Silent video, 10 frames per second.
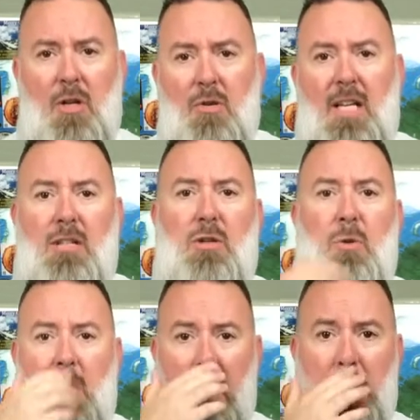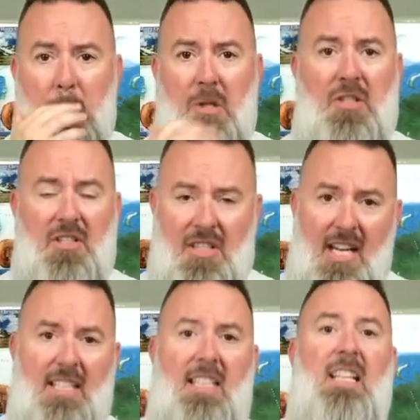you get to King George
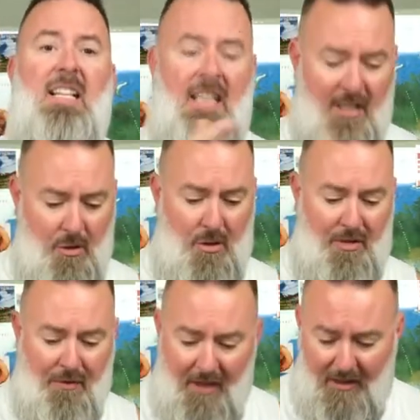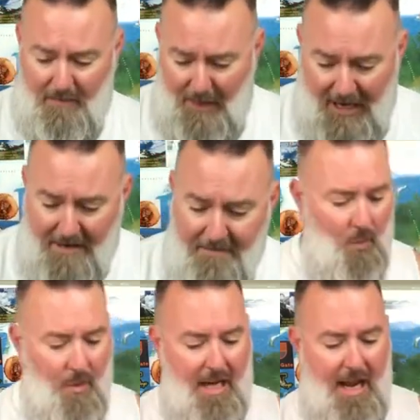VI and then King George V. But
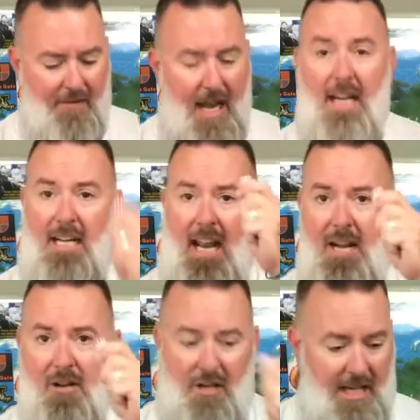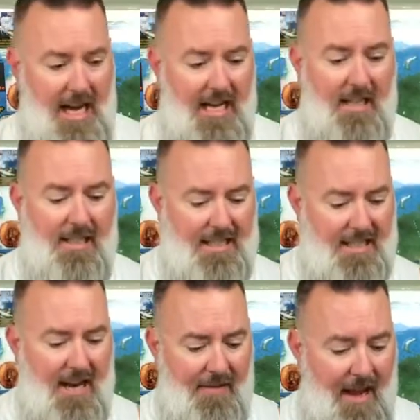we have got an ender Canadian. Let's
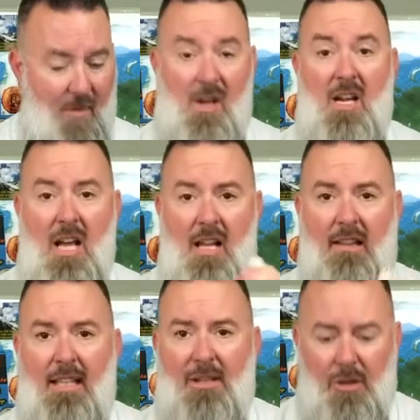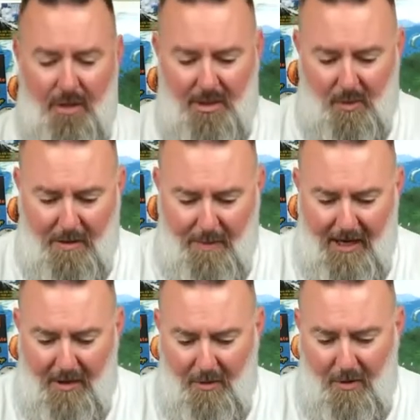save that one. Let's do this wheat
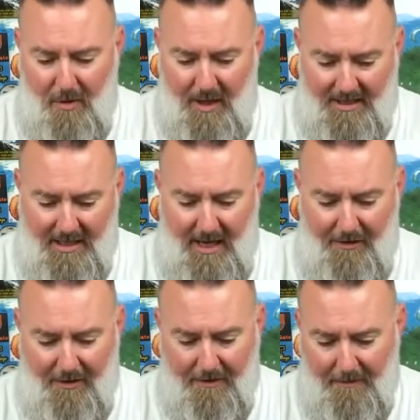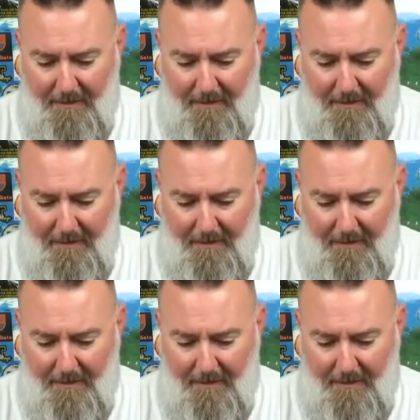penny real quick together.